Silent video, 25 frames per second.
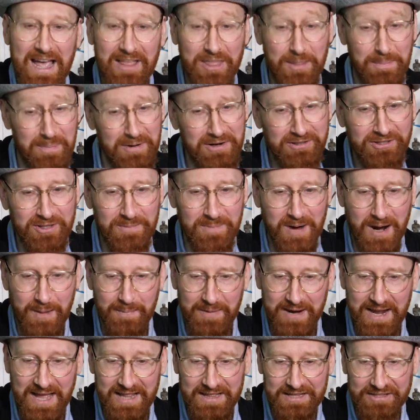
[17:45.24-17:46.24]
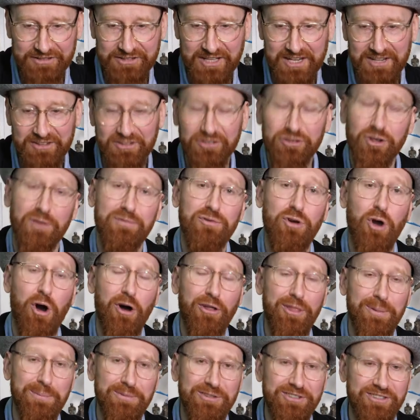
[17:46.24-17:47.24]
the police department and the citizens of
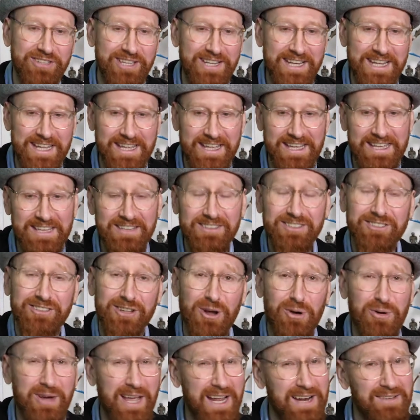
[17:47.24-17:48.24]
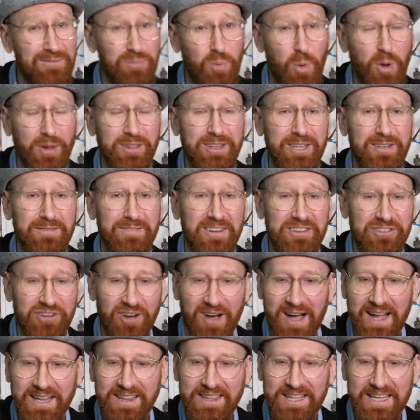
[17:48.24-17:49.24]
Gotham City. He's still kind of wanted
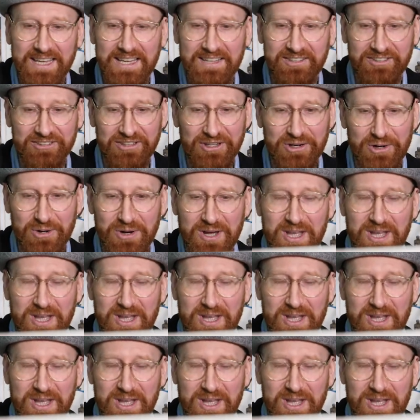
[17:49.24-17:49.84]
vigilante. So